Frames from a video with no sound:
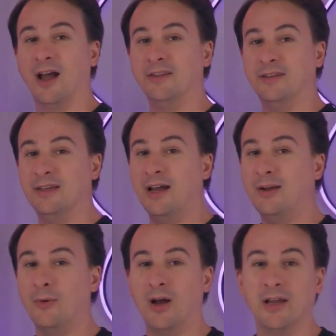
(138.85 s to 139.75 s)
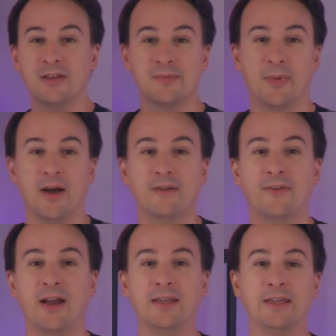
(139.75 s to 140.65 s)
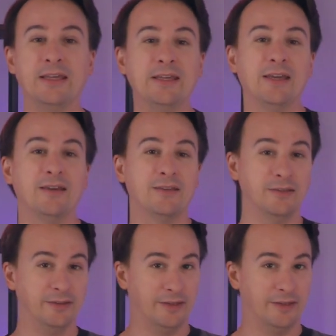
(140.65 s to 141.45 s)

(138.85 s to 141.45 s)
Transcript: a DIY Spotify e-ink